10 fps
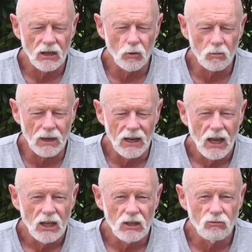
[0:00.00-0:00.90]
forth, but
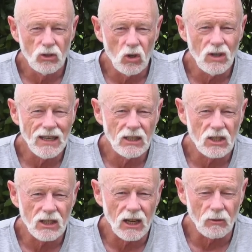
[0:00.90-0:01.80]
you do need to
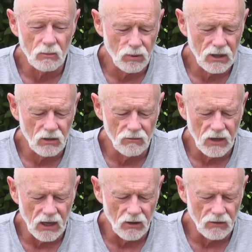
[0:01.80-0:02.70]
start with pretty good
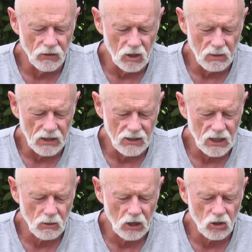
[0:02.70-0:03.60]
video in the first place, and
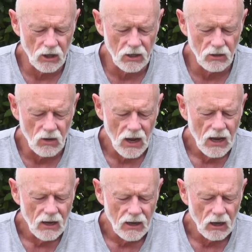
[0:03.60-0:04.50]
that's what I try to do.
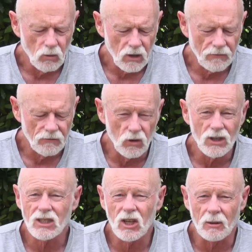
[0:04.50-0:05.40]
Now, when I
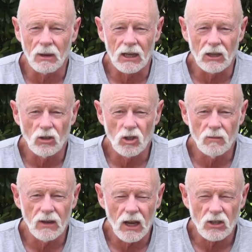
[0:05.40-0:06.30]
first started making YouTube
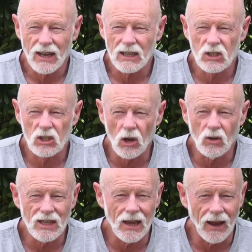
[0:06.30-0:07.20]
videos, I had a
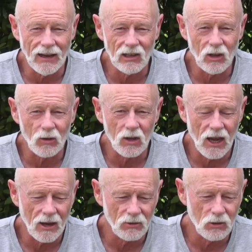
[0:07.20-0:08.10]
Sony analog
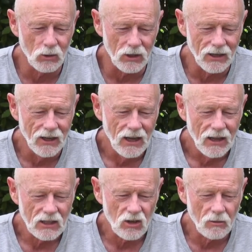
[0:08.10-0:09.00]
camcorder.
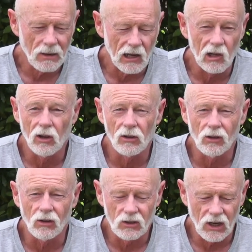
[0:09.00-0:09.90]
That's going back a
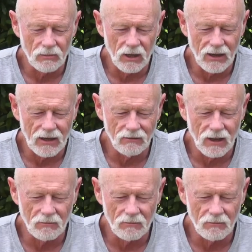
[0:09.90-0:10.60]
long time now. I had